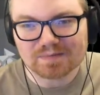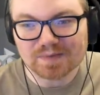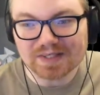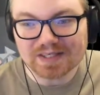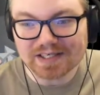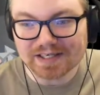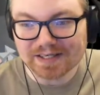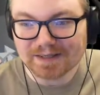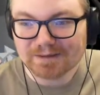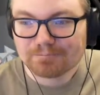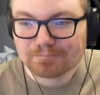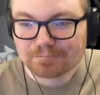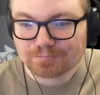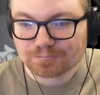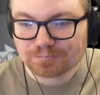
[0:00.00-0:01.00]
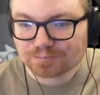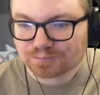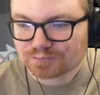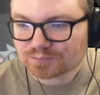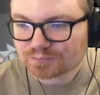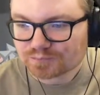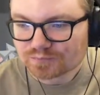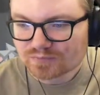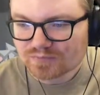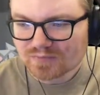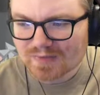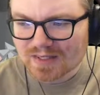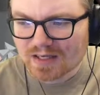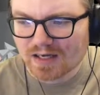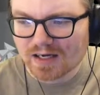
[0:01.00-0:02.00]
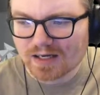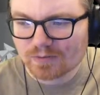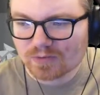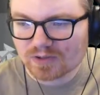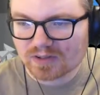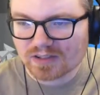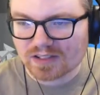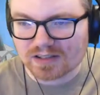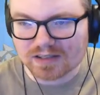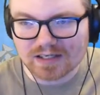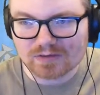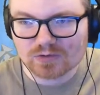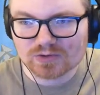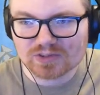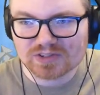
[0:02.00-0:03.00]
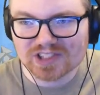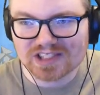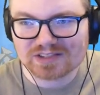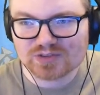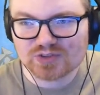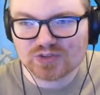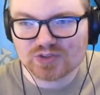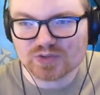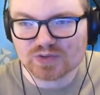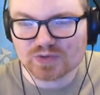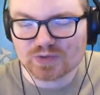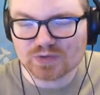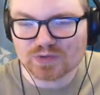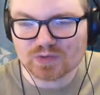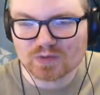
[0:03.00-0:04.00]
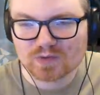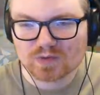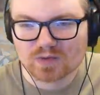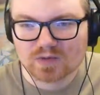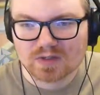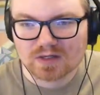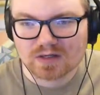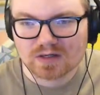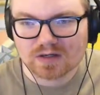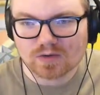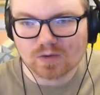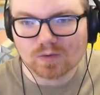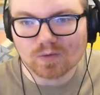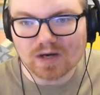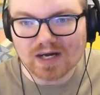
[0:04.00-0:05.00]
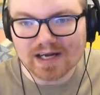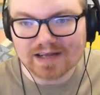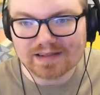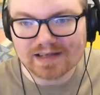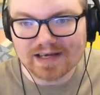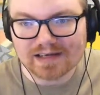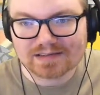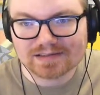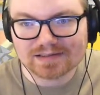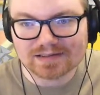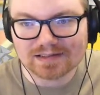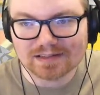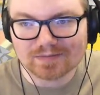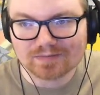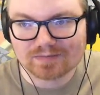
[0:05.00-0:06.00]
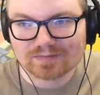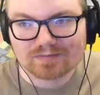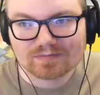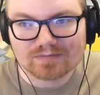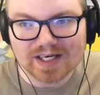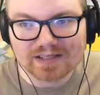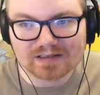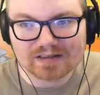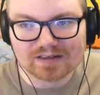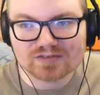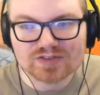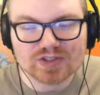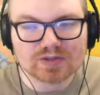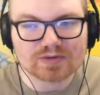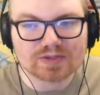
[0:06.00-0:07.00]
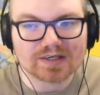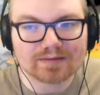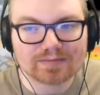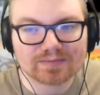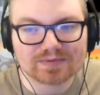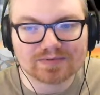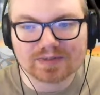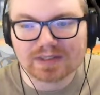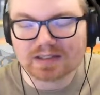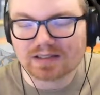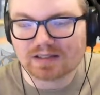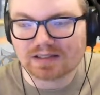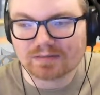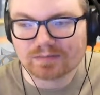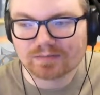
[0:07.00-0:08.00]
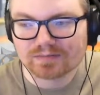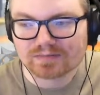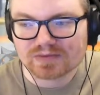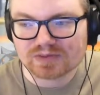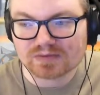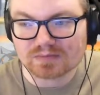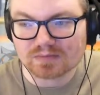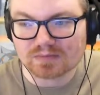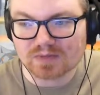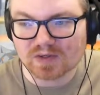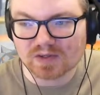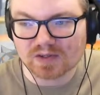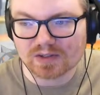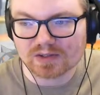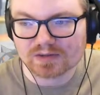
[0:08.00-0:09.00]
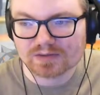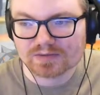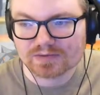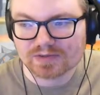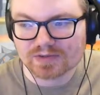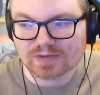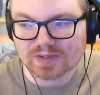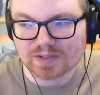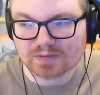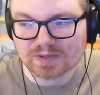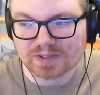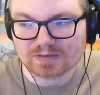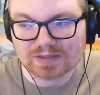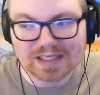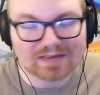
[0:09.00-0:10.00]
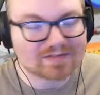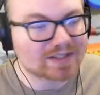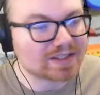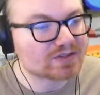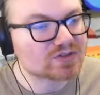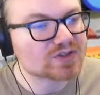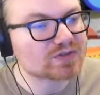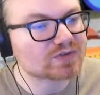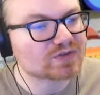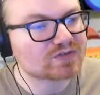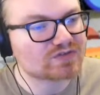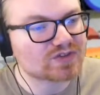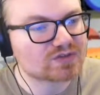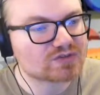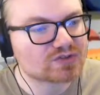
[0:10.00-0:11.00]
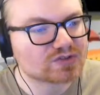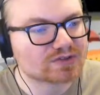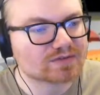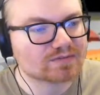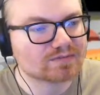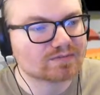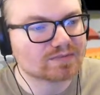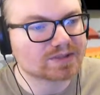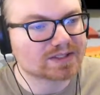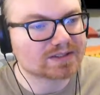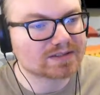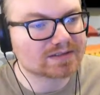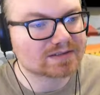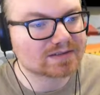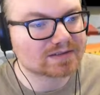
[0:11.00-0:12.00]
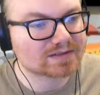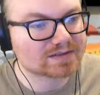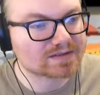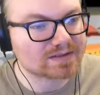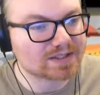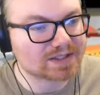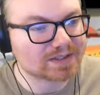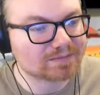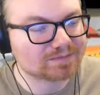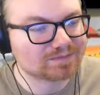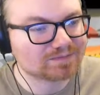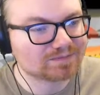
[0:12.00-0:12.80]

But yeah. I will uh, I will look into why that um, might not have shown up um, tomorrow so that we don't have that issue in the future. But uh, yeah.